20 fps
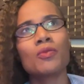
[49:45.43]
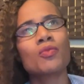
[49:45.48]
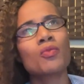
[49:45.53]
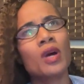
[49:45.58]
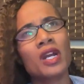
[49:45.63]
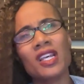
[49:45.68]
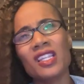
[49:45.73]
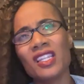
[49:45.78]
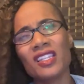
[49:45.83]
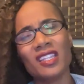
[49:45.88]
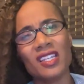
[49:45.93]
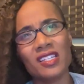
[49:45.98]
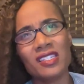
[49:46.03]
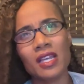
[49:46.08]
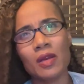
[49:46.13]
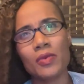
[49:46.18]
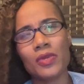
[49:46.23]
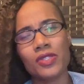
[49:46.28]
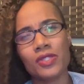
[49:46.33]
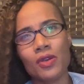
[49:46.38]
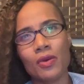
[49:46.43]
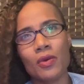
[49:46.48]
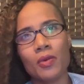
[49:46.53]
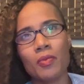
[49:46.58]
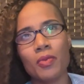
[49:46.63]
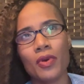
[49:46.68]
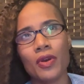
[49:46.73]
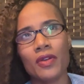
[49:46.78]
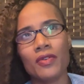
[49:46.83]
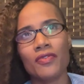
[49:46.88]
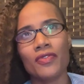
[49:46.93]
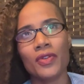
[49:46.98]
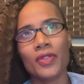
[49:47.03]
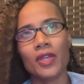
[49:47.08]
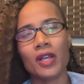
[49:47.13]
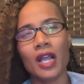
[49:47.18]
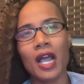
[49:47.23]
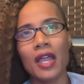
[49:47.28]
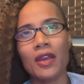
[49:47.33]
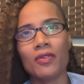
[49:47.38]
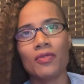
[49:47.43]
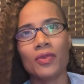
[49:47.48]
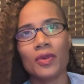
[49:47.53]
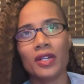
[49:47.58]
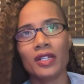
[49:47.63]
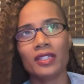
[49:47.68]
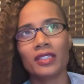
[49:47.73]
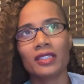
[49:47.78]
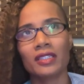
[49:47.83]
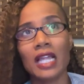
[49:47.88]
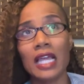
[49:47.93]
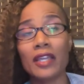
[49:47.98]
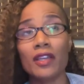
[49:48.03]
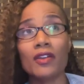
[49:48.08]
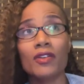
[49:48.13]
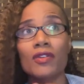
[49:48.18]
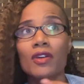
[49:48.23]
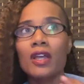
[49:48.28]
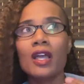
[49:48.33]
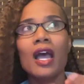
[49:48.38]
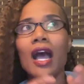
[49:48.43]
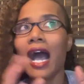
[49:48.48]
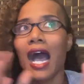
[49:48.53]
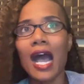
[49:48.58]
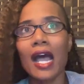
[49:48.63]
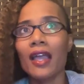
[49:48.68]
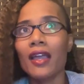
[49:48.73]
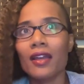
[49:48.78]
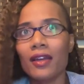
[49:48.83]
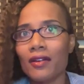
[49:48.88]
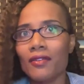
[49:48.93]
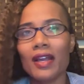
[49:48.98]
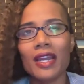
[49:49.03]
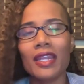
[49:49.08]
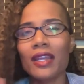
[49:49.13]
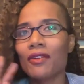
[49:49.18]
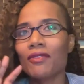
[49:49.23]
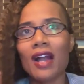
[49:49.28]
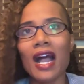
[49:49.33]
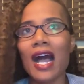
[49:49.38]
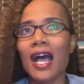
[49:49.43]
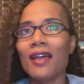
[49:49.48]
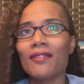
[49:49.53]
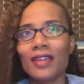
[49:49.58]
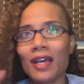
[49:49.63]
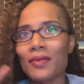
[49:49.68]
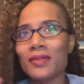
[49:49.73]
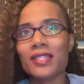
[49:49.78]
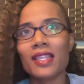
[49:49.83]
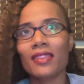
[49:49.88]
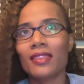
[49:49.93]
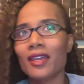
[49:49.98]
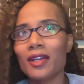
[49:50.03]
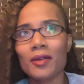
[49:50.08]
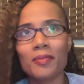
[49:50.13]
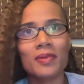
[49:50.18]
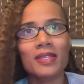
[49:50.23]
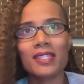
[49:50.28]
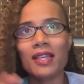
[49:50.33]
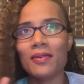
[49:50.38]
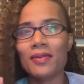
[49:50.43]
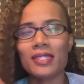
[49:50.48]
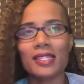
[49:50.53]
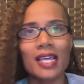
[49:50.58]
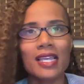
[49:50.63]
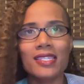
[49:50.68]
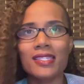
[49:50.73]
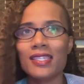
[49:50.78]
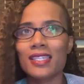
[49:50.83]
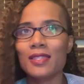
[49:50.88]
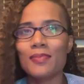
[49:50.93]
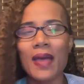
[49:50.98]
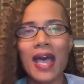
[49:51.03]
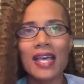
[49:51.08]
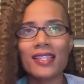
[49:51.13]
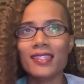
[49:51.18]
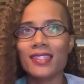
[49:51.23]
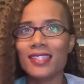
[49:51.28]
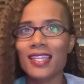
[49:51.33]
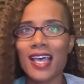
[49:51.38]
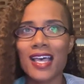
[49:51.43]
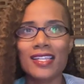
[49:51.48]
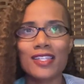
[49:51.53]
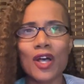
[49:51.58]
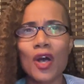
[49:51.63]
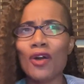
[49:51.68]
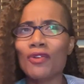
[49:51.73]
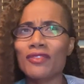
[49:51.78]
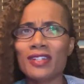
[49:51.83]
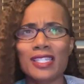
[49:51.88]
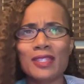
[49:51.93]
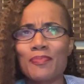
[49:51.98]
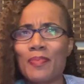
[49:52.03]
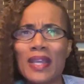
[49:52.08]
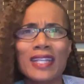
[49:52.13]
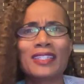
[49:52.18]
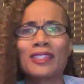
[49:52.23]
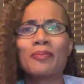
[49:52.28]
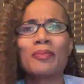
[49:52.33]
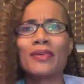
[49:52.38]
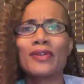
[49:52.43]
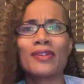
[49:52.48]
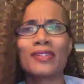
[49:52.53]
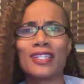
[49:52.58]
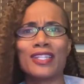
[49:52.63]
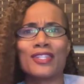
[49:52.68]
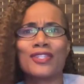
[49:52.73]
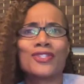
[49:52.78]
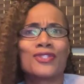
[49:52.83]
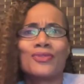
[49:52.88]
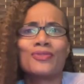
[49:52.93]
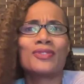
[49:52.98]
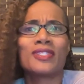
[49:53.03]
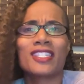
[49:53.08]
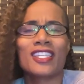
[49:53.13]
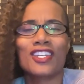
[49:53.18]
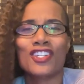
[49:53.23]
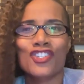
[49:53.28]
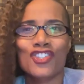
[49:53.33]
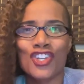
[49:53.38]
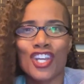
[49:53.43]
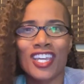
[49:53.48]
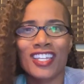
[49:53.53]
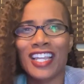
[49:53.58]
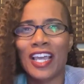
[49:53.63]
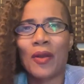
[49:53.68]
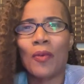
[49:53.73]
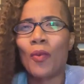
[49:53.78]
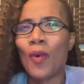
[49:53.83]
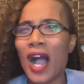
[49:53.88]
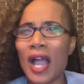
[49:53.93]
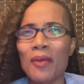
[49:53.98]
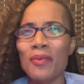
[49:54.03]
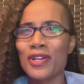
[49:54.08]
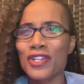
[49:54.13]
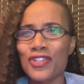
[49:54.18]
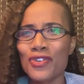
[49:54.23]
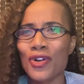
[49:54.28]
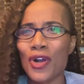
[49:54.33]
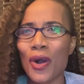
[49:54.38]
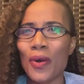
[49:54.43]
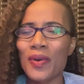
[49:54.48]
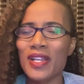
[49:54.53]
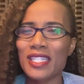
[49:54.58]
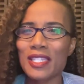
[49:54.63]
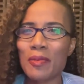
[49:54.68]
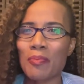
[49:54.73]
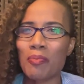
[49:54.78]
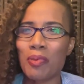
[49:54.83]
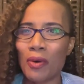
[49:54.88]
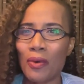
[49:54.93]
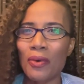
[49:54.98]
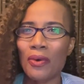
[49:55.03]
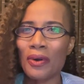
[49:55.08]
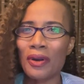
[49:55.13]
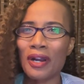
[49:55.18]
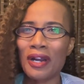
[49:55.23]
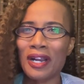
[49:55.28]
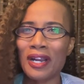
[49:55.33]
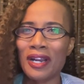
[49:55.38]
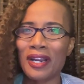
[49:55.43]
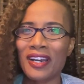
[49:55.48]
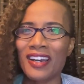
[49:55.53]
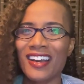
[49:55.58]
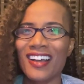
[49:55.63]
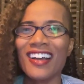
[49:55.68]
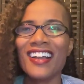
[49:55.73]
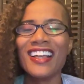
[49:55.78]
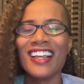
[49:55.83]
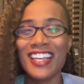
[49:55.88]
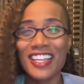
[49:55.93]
One of the things that was so important for the kind of work, like I had already arrived. I was a therapist. I was licensed, passed the test, all respectable in suits and shit. Like, why would you go into porn?